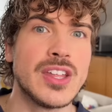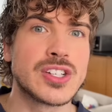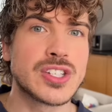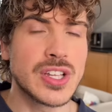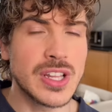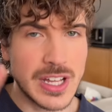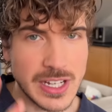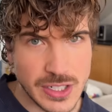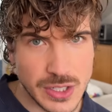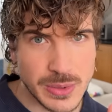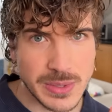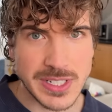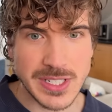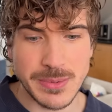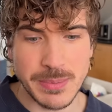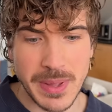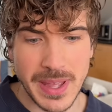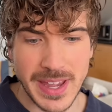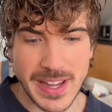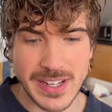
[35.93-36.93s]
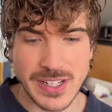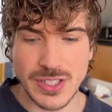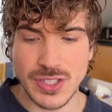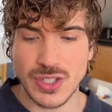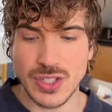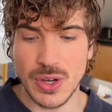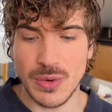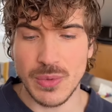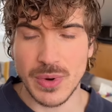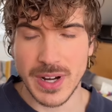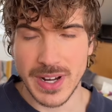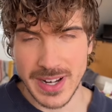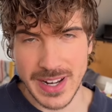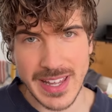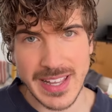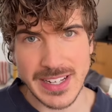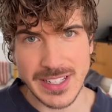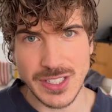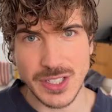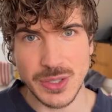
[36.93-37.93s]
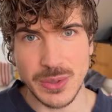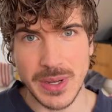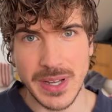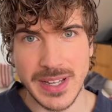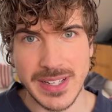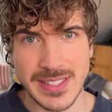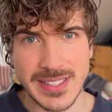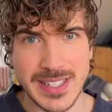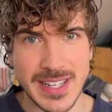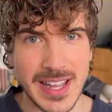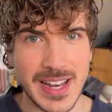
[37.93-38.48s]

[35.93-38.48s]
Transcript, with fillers: There's a lot to explain, so we're gonna get into it.